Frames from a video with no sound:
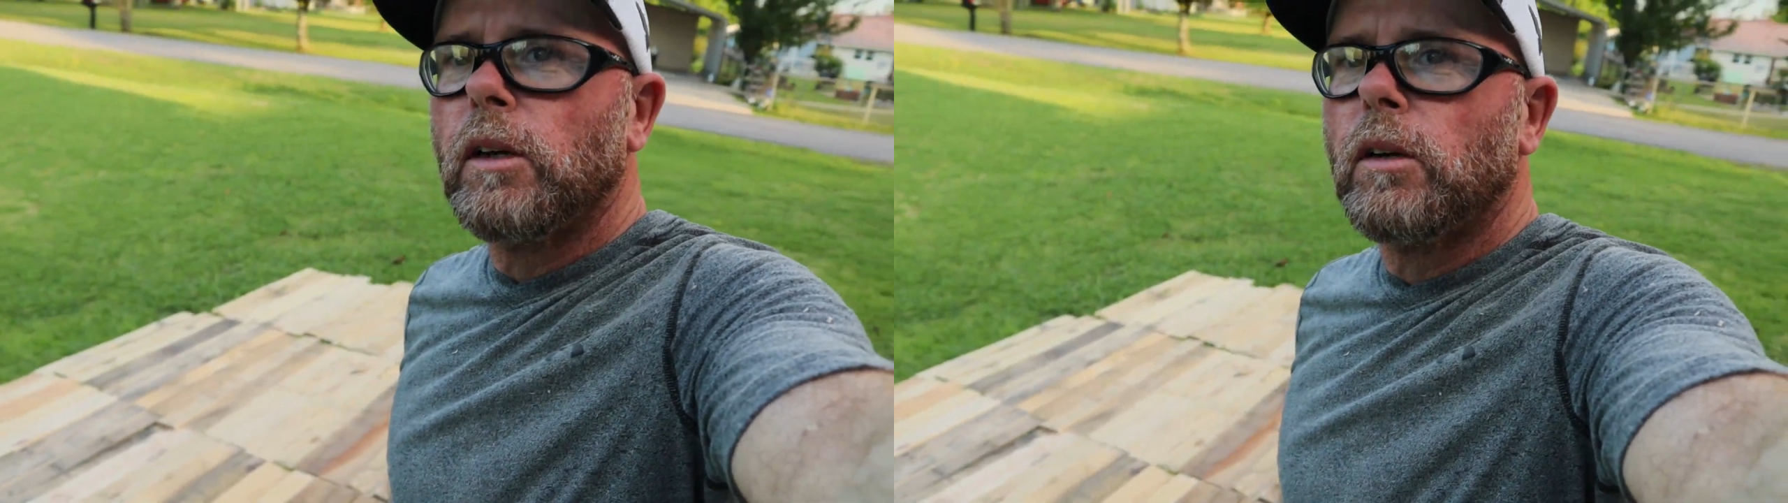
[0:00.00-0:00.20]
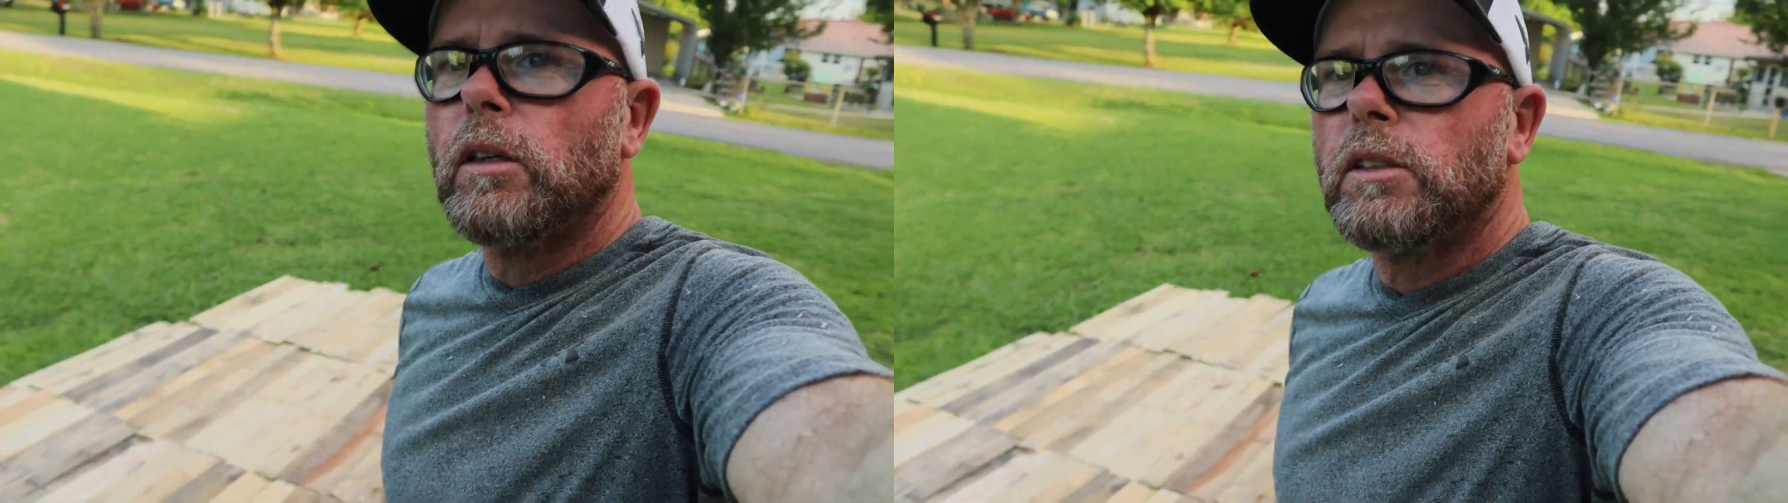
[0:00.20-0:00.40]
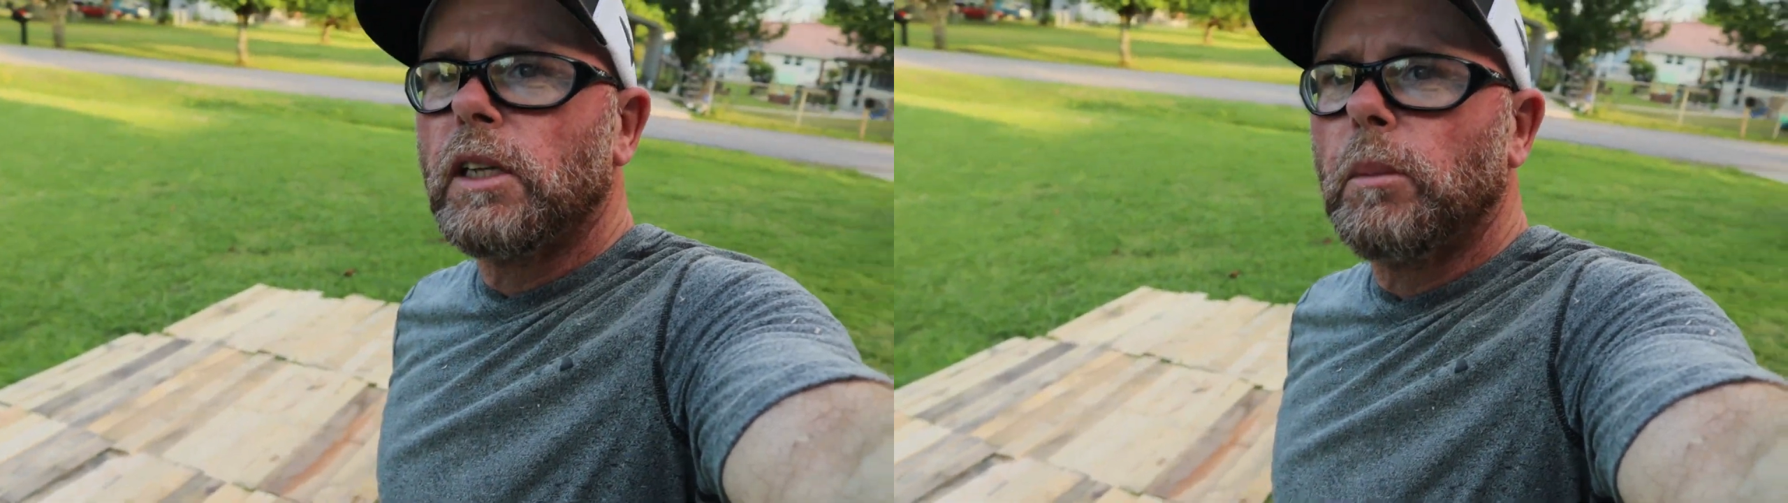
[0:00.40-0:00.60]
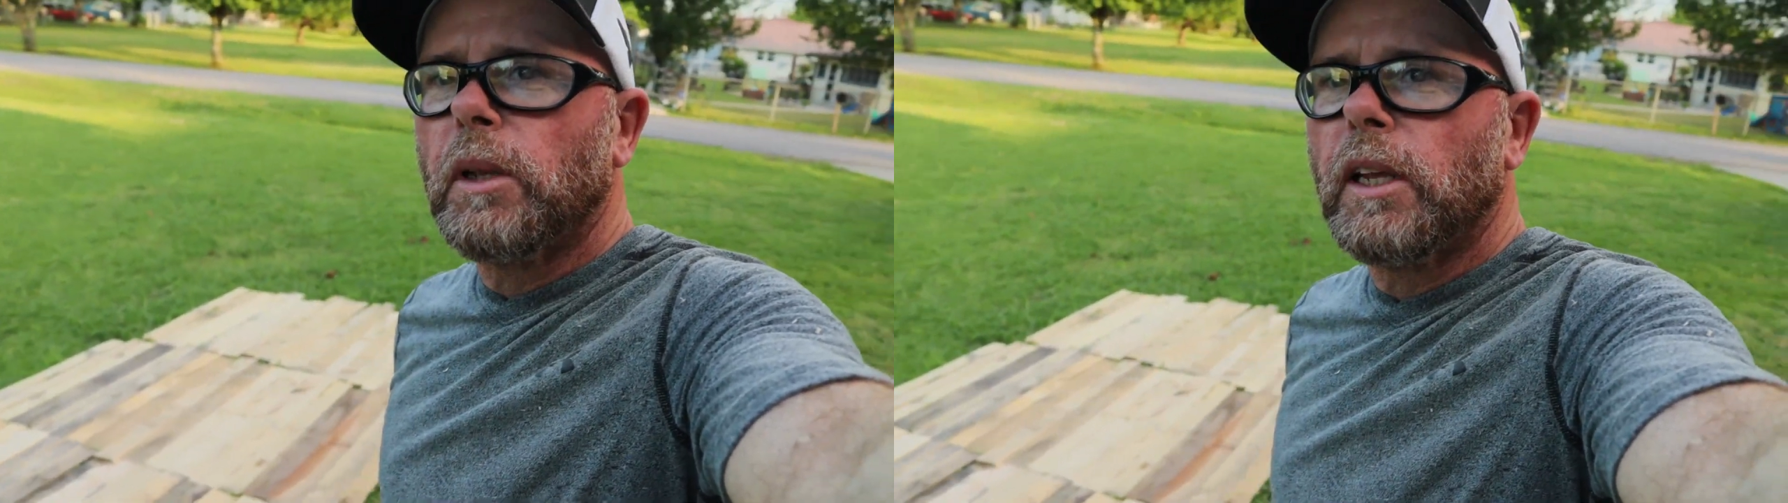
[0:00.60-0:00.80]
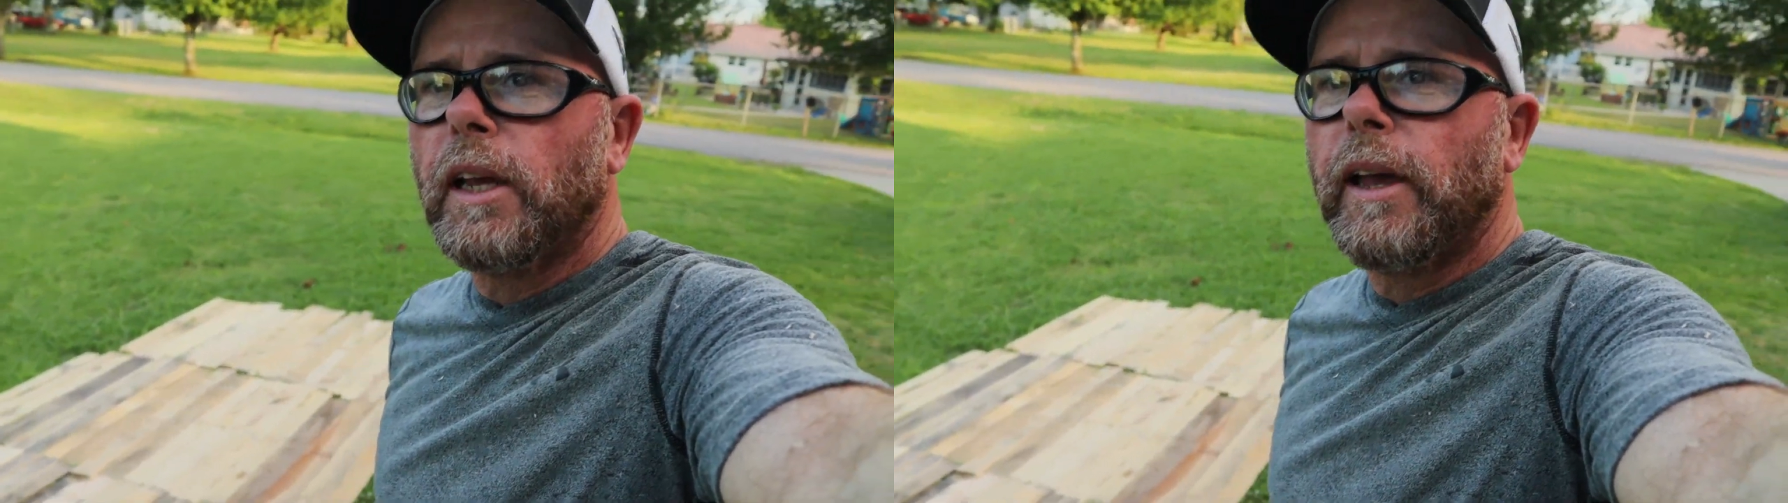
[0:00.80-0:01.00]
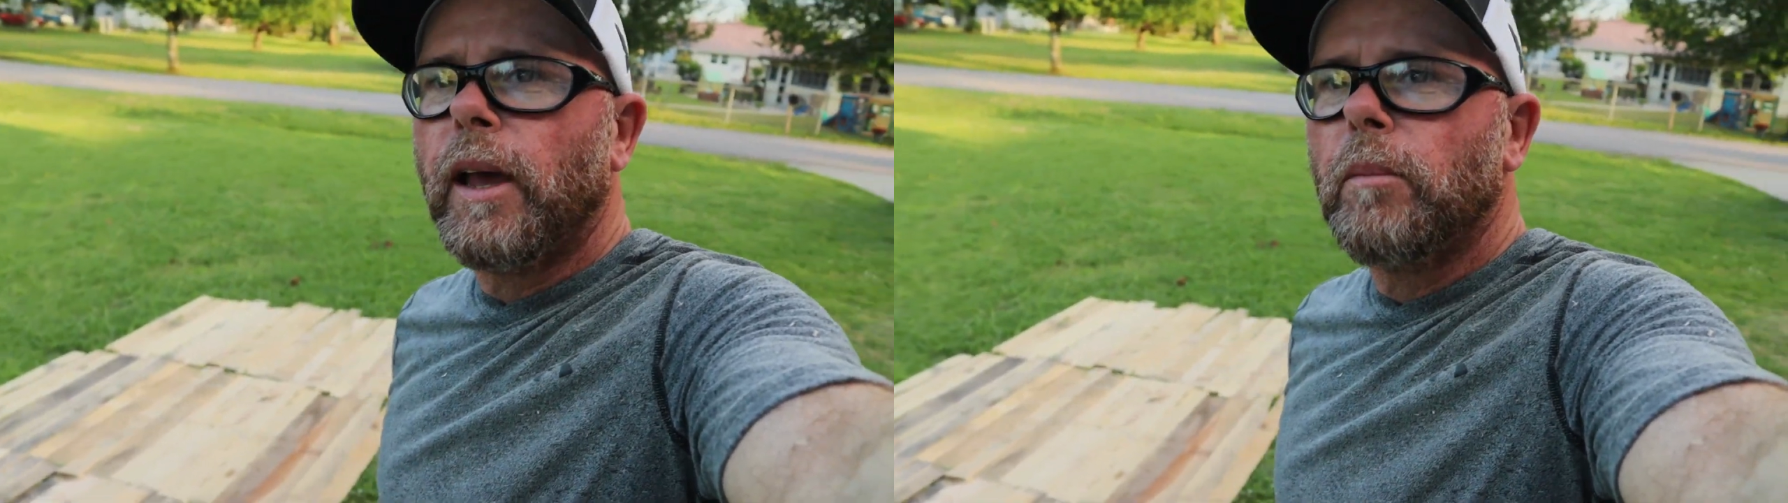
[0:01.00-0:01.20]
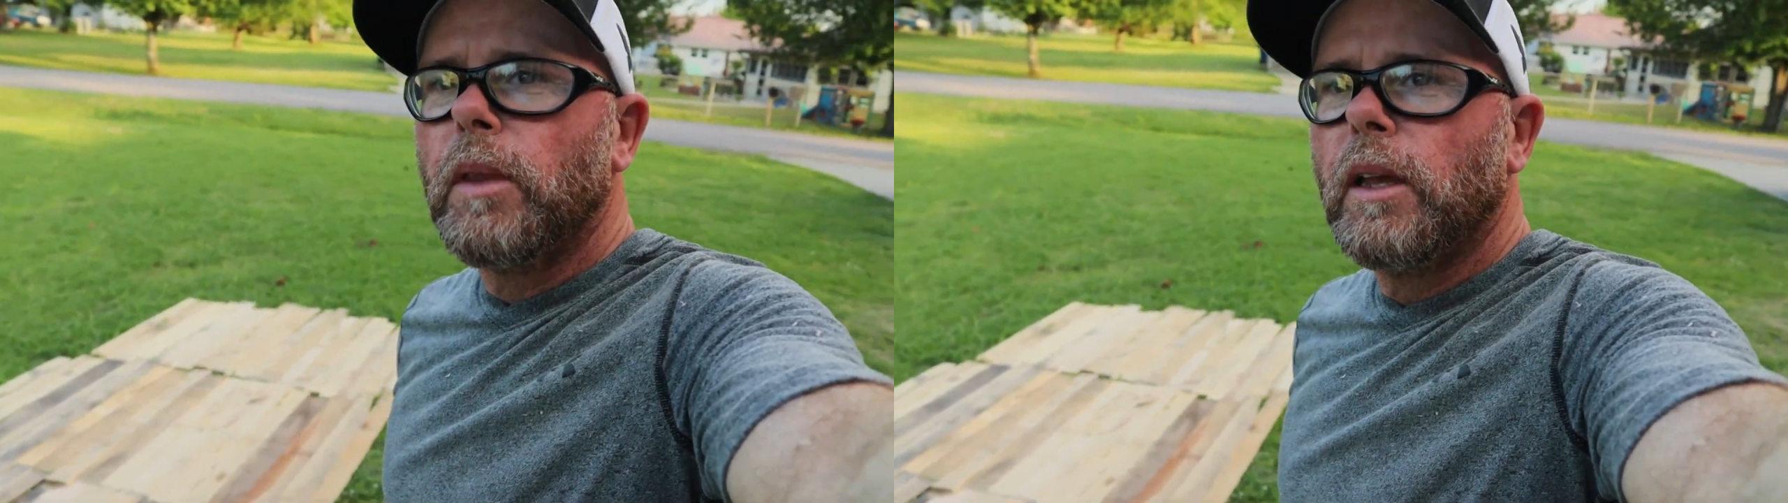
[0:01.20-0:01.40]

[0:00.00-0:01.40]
yard. See how many I got.